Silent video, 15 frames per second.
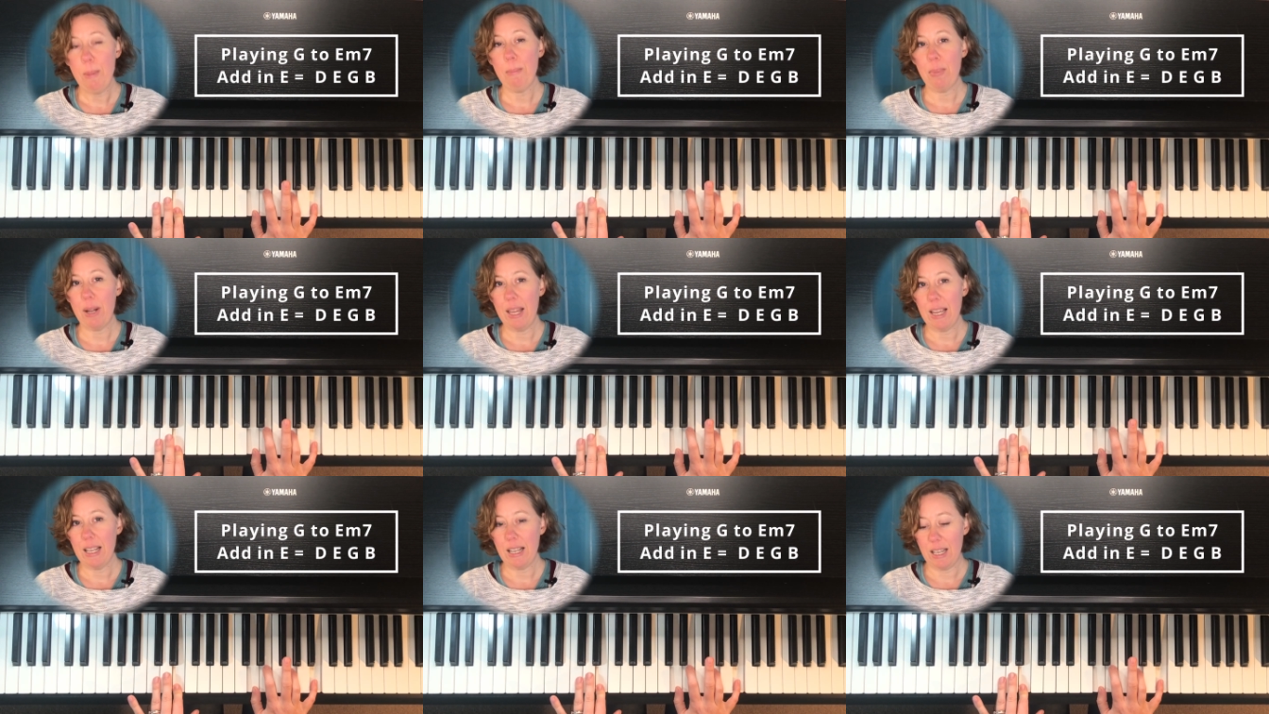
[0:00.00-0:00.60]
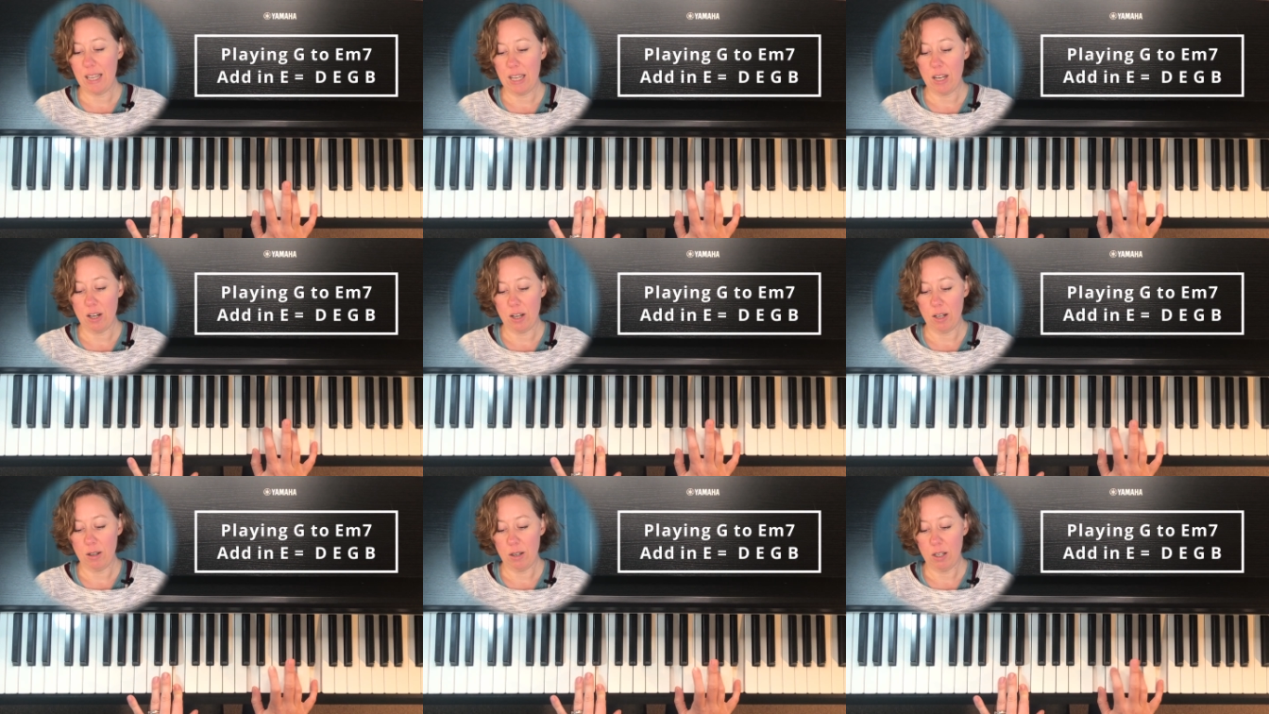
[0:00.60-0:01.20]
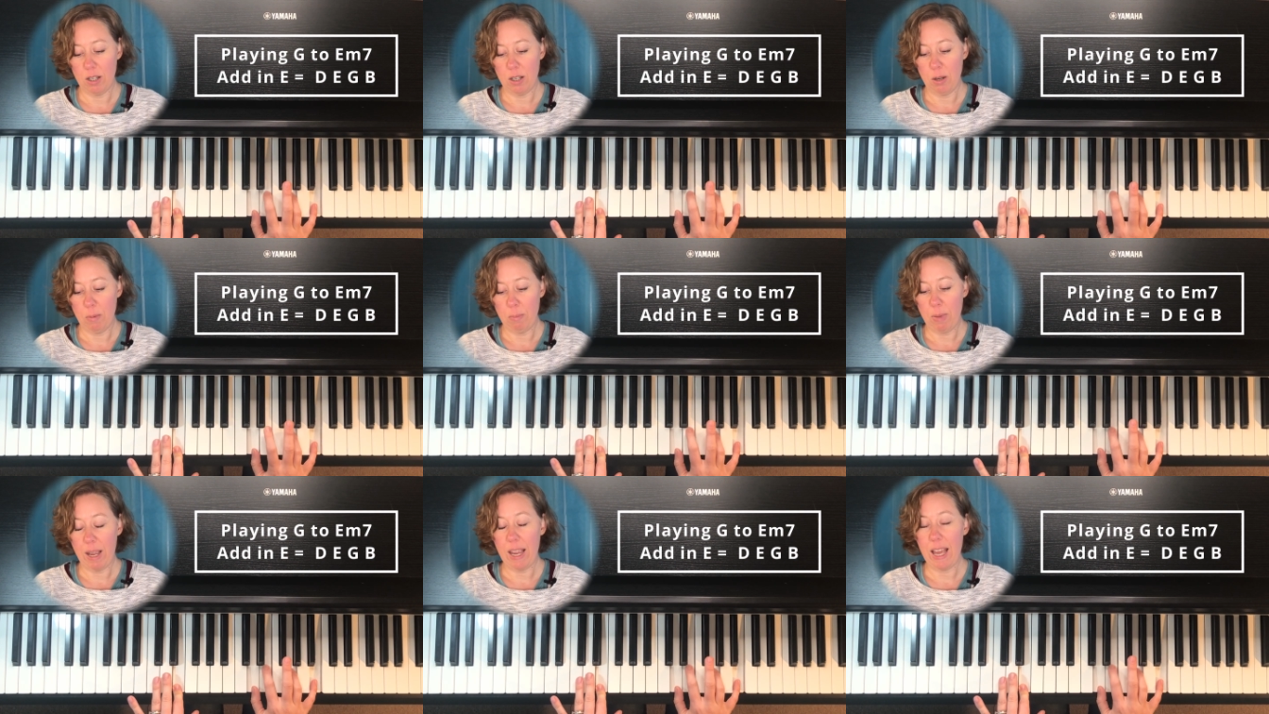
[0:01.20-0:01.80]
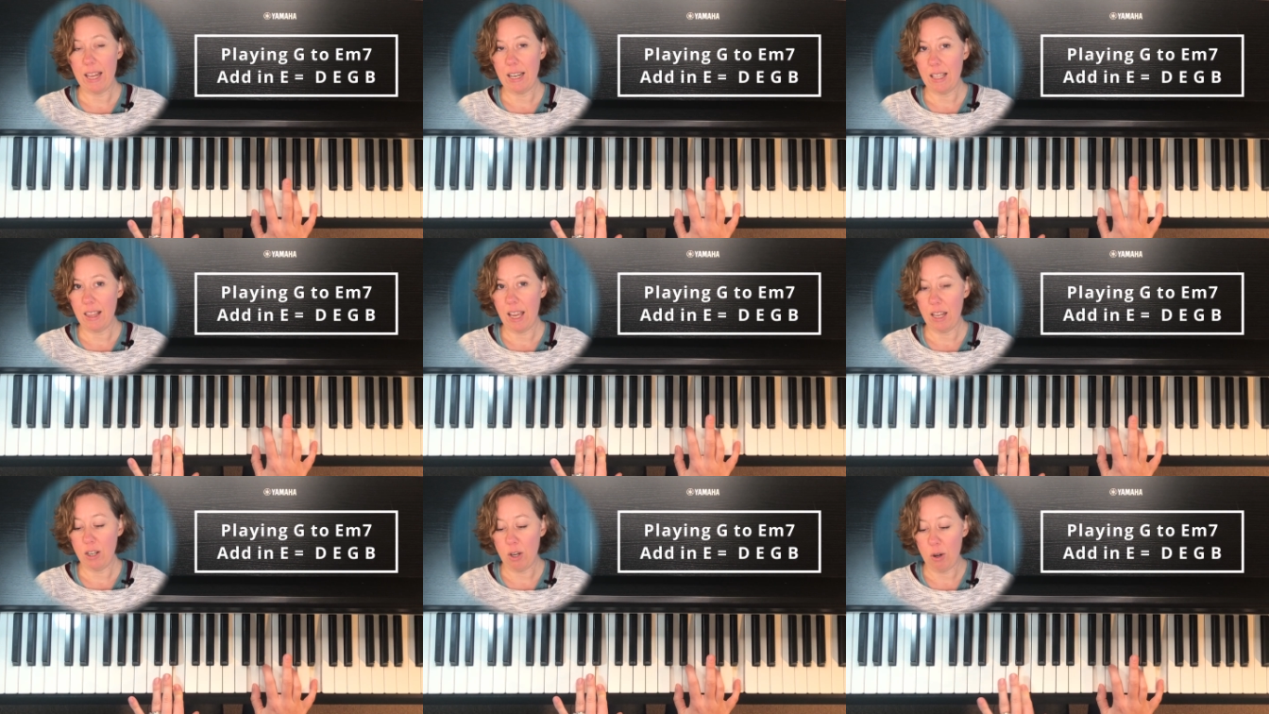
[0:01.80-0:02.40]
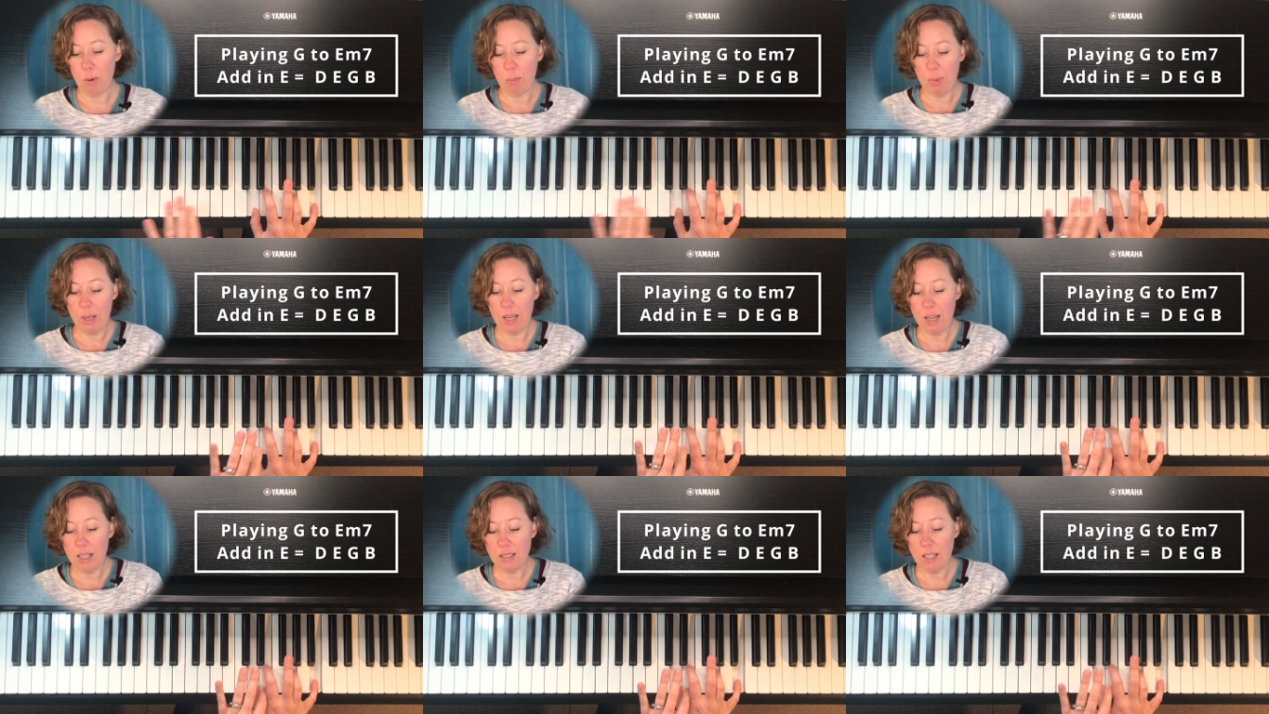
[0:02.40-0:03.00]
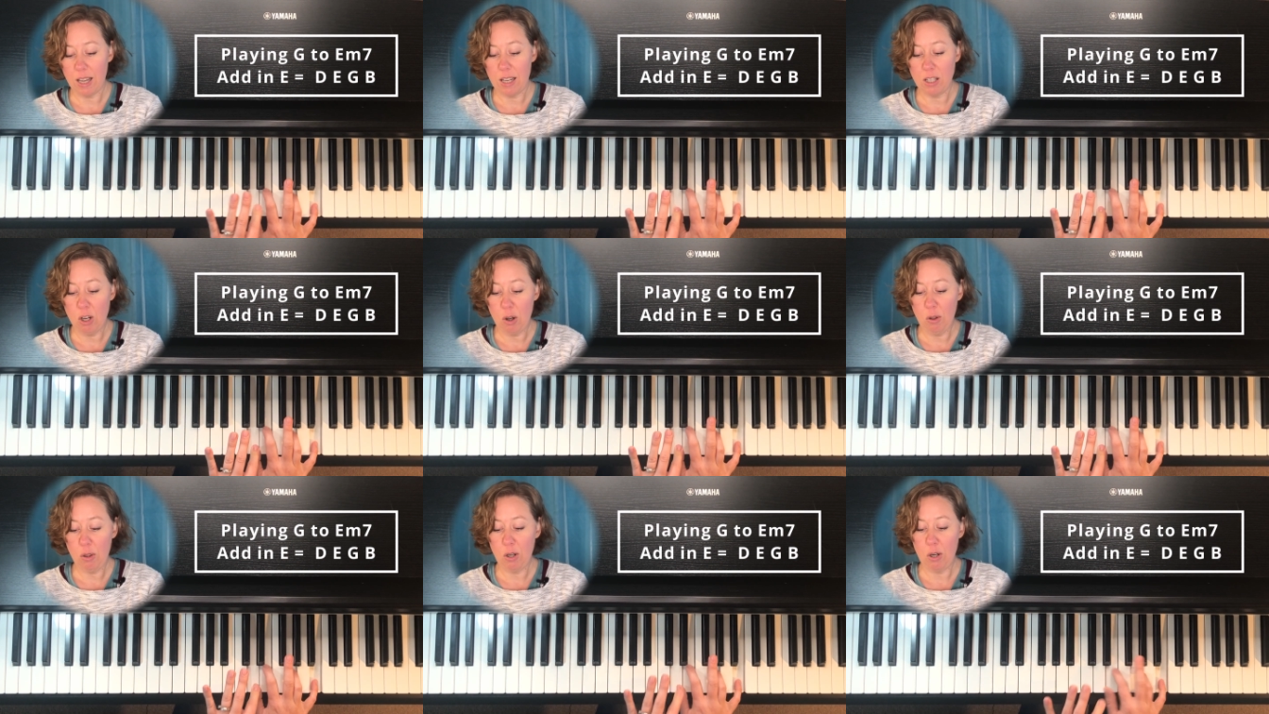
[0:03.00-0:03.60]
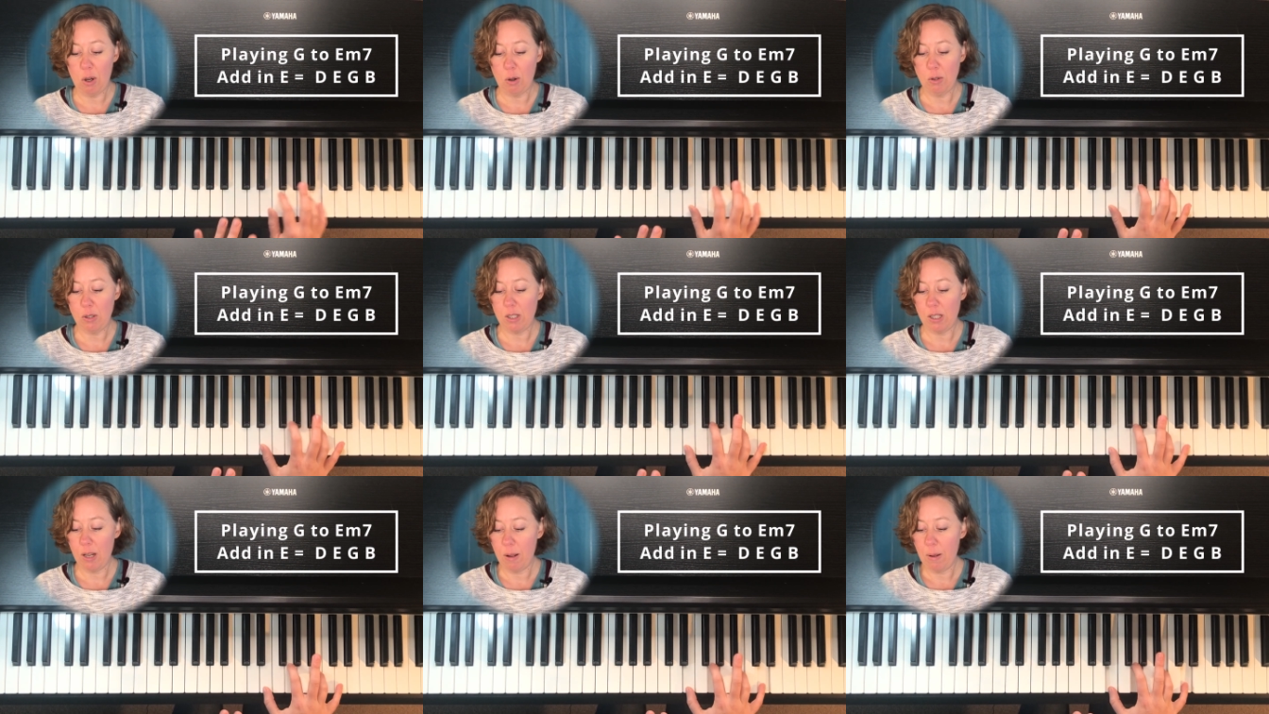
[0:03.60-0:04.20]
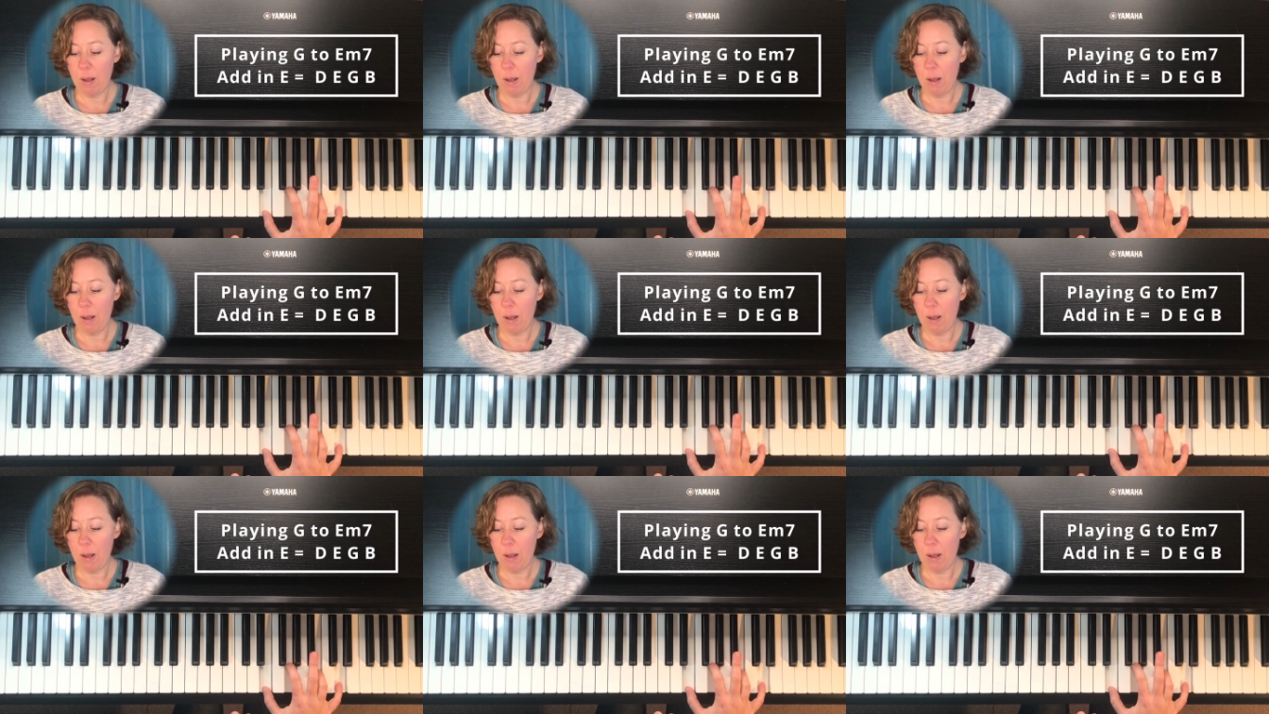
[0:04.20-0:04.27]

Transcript: play it here by adding that note, because I know the notes